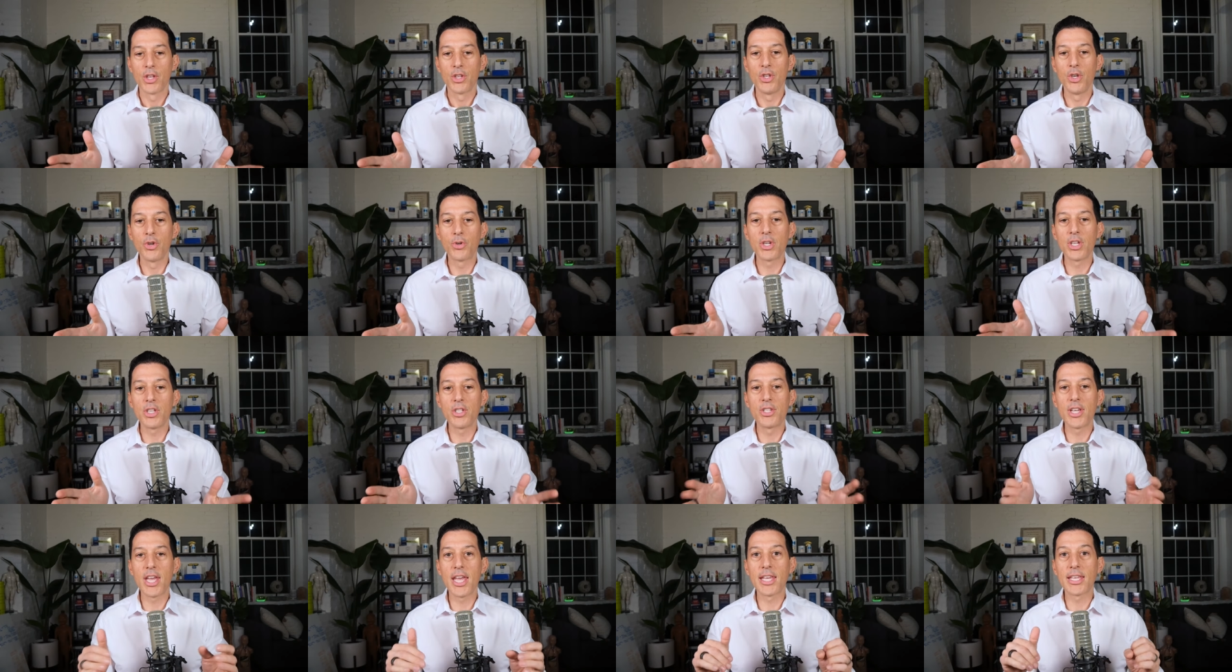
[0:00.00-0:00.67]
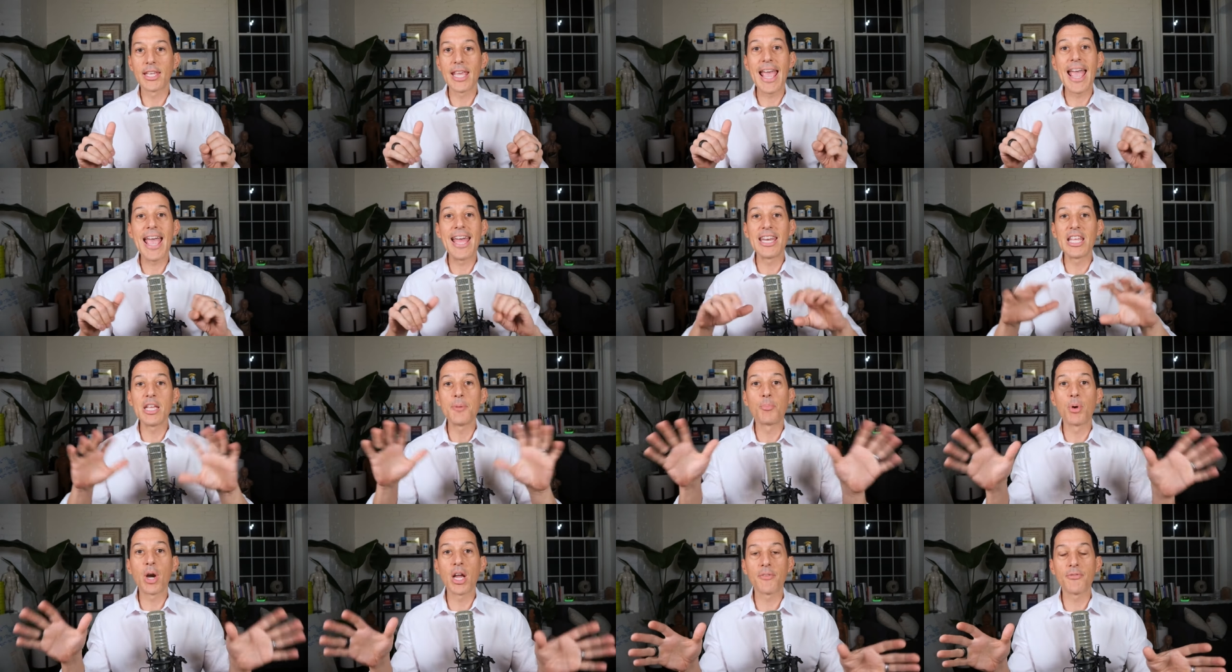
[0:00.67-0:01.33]
You can take
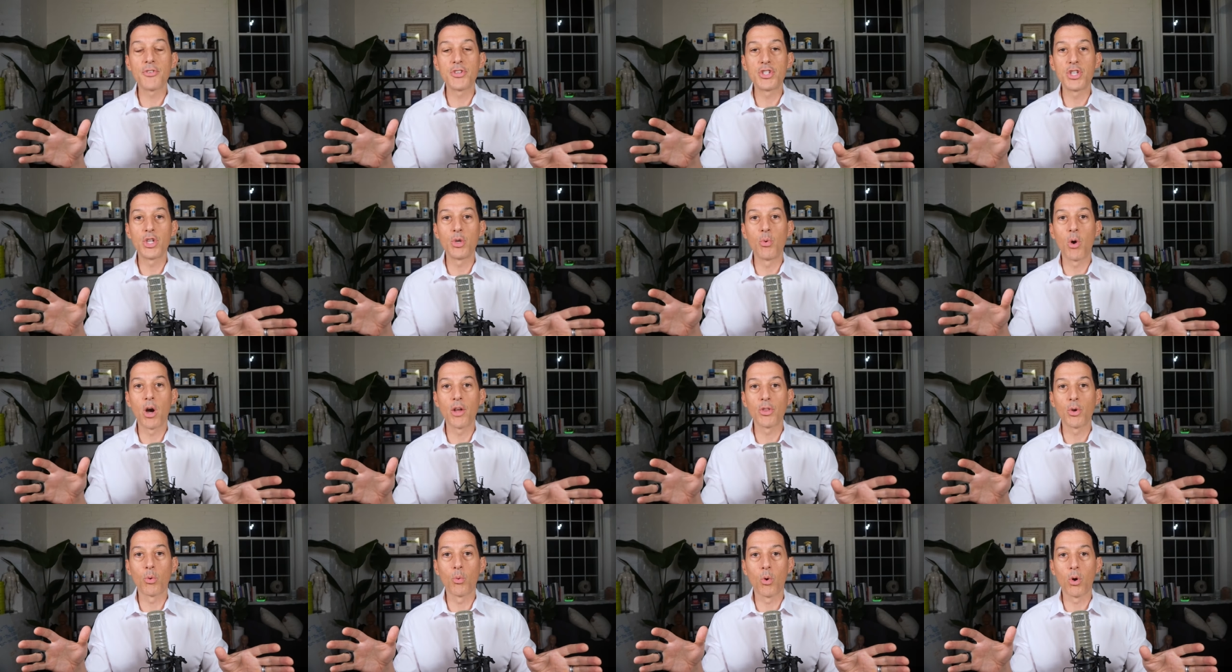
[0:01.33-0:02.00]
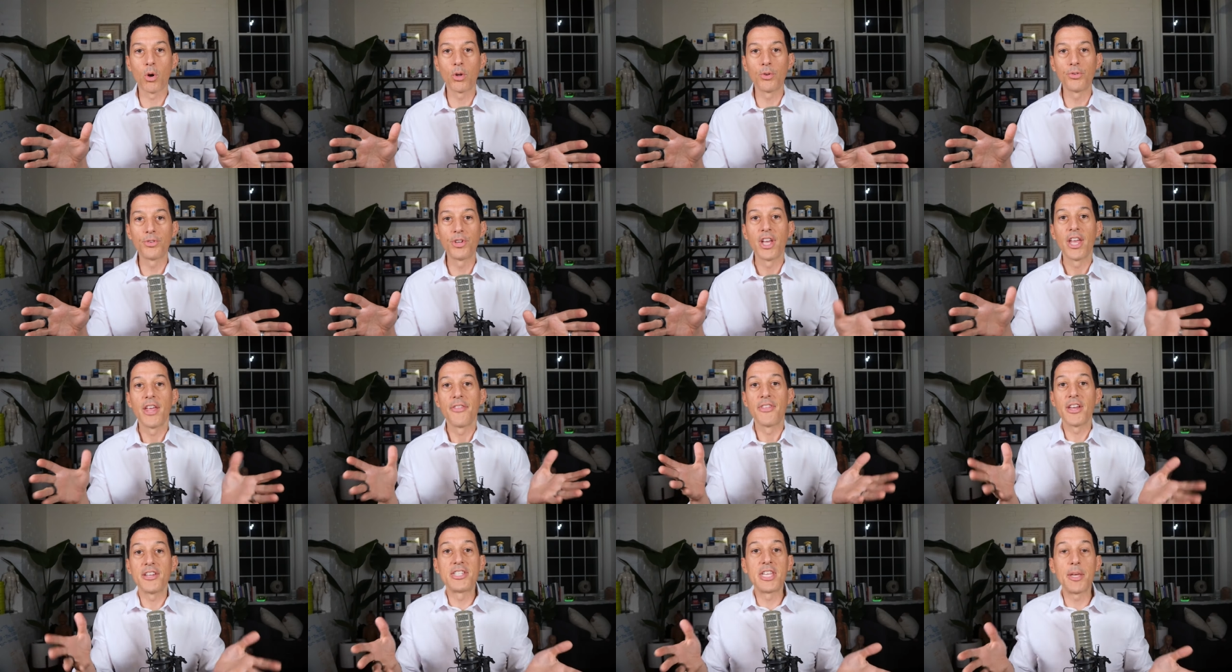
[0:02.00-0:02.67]
any breakfast you want in the world
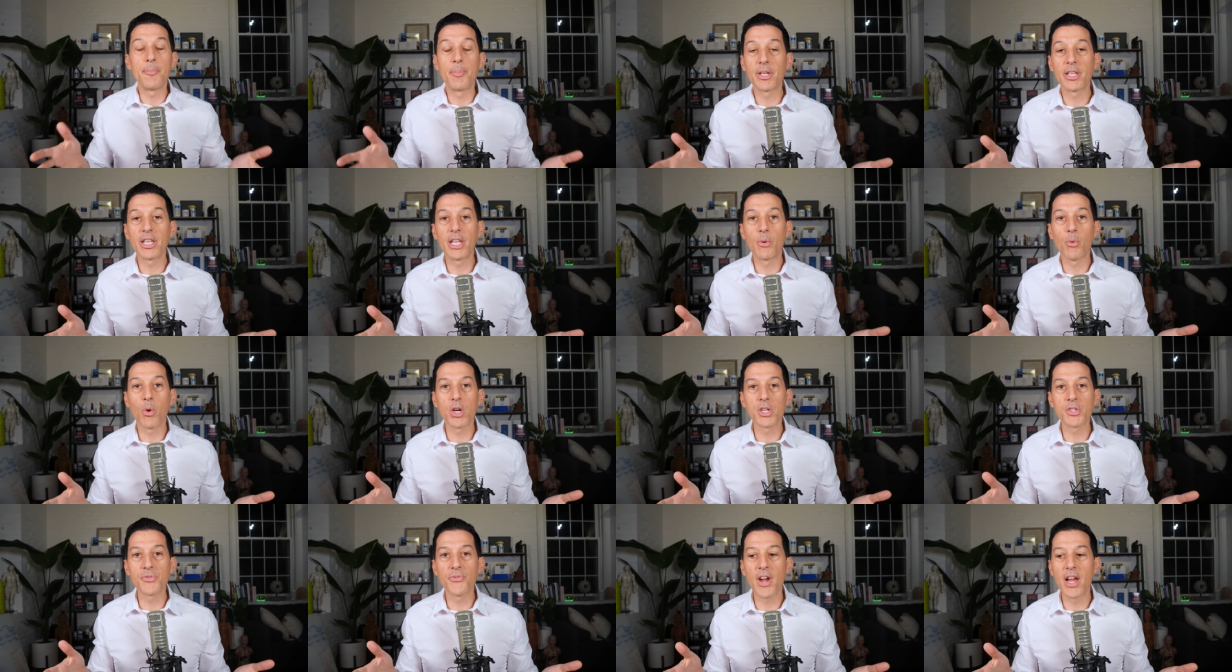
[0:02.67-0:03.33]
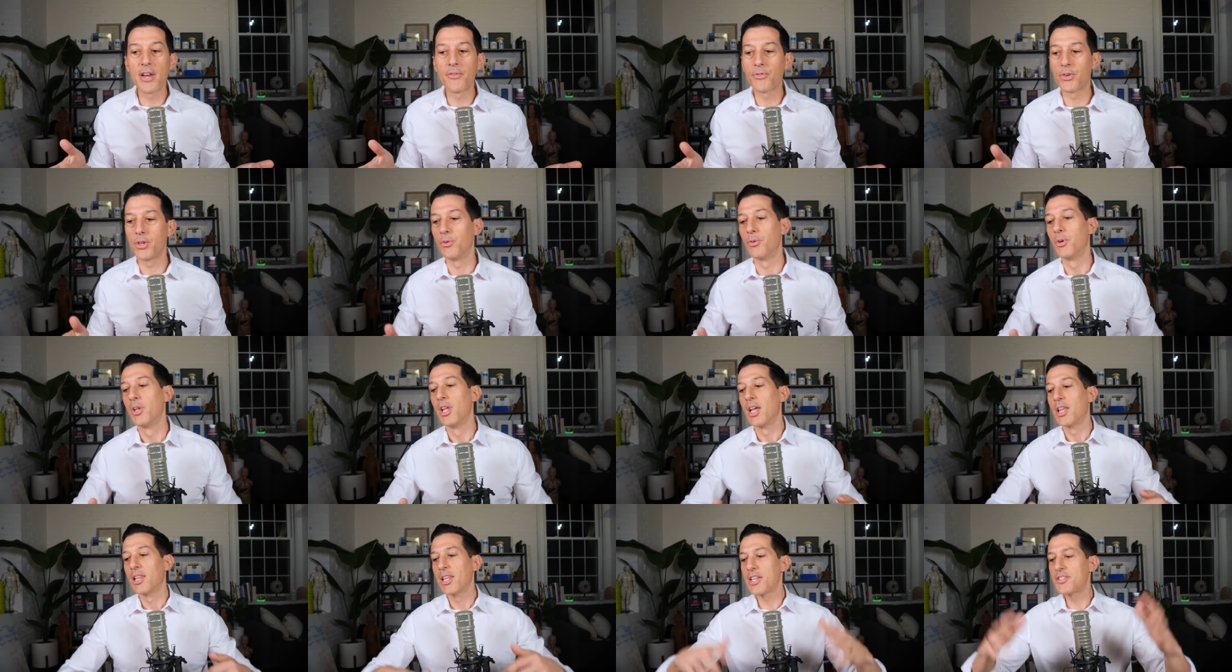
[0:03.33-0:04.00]
that typically works fine for you.
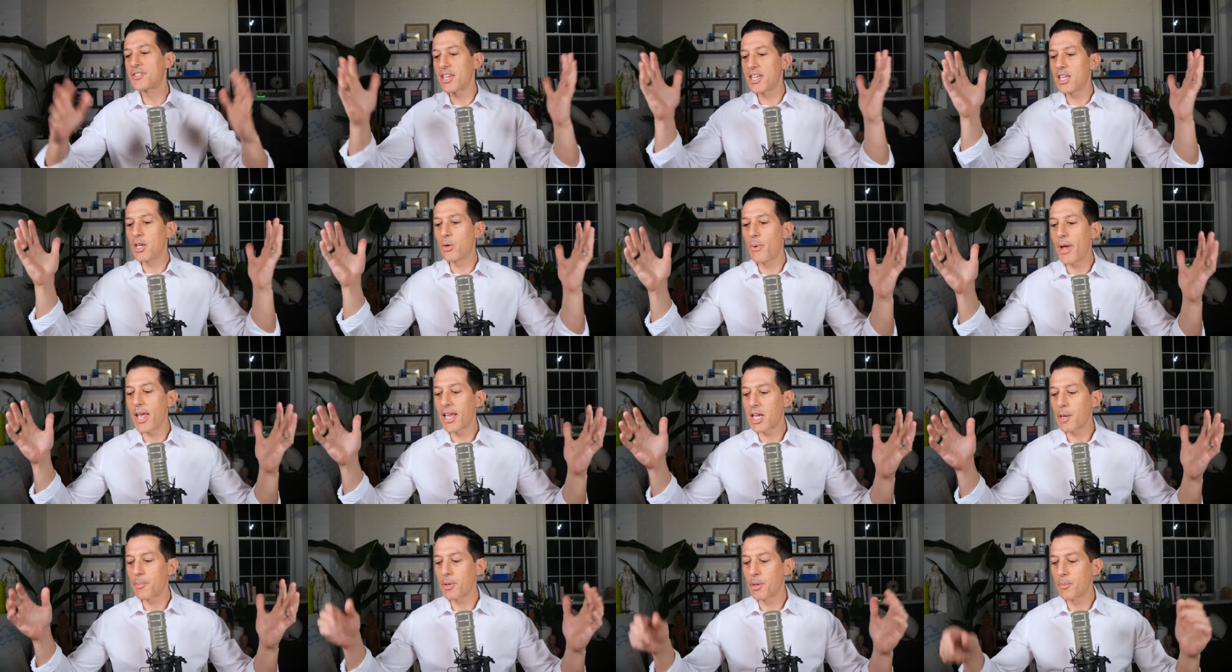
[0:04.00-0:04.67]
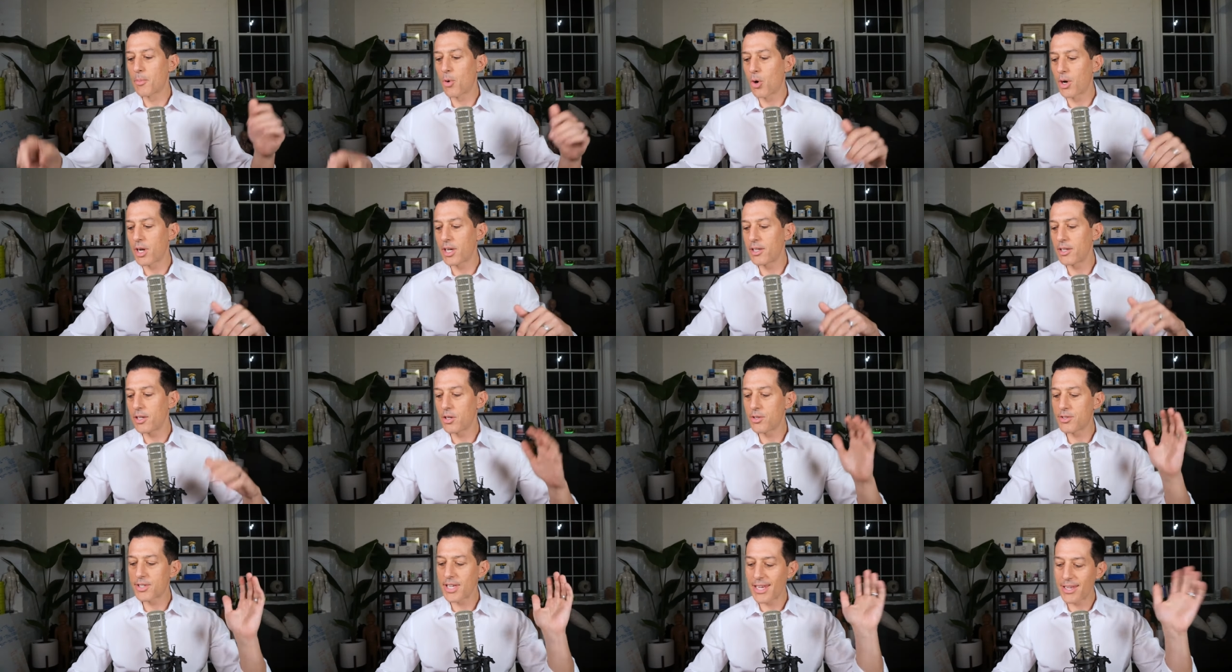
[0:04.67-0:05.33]
Let's say you wake up in the morning,
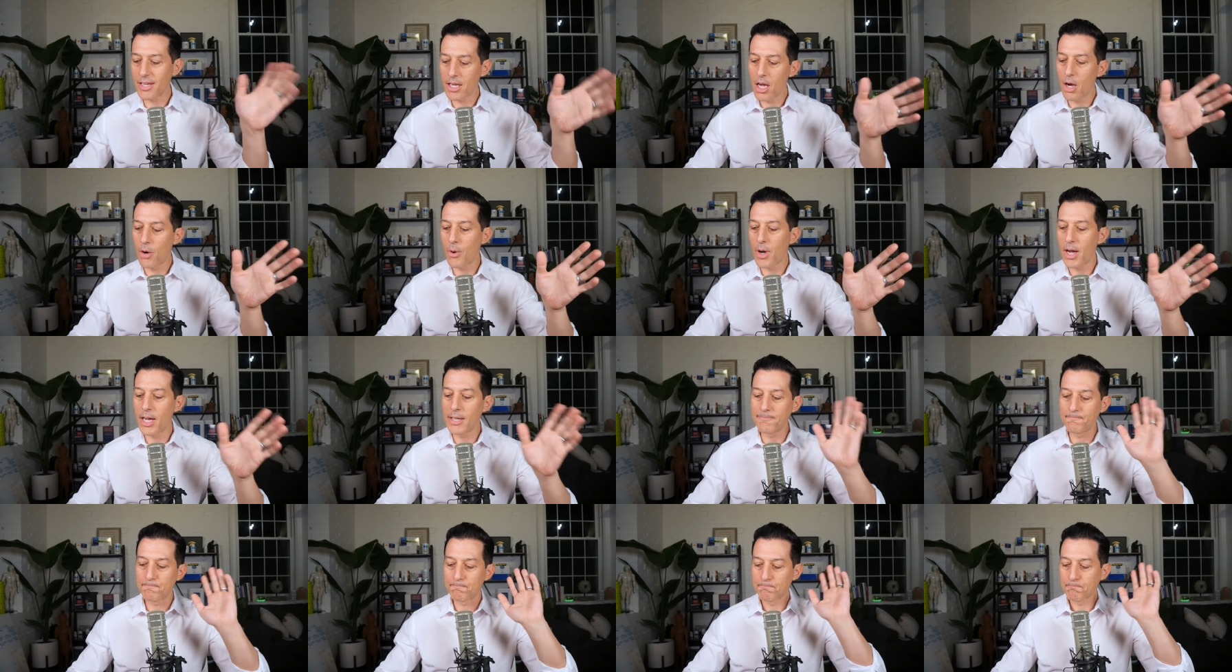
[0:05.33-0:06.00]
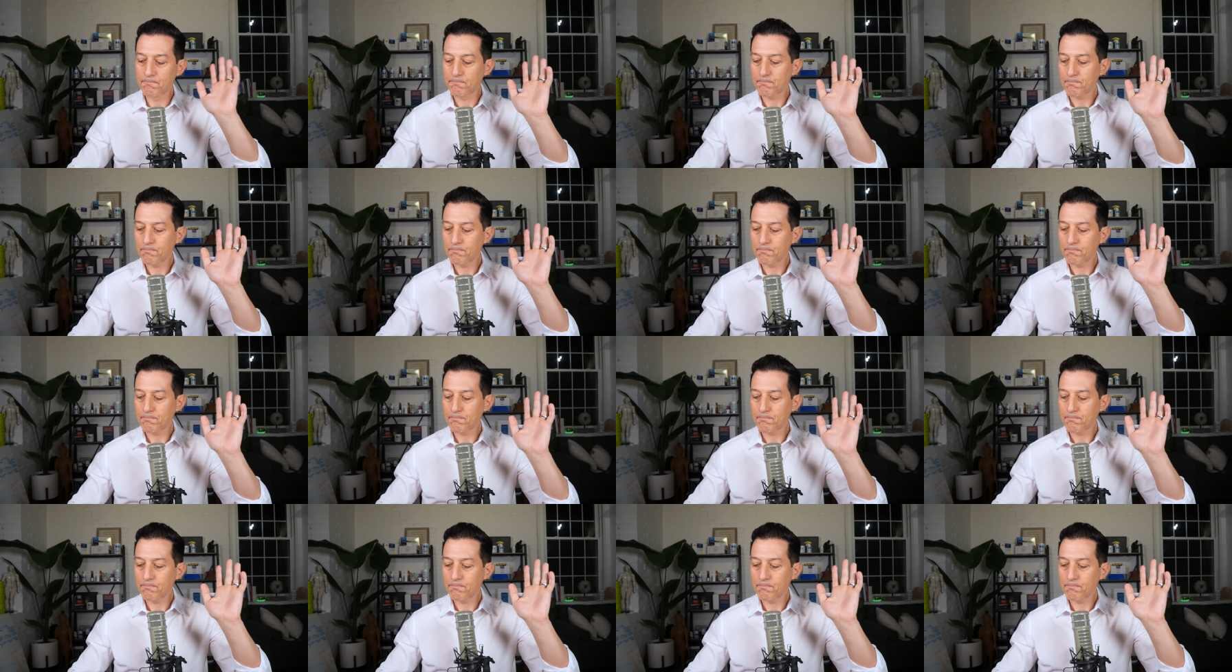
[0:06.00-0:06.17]
you say, you know what?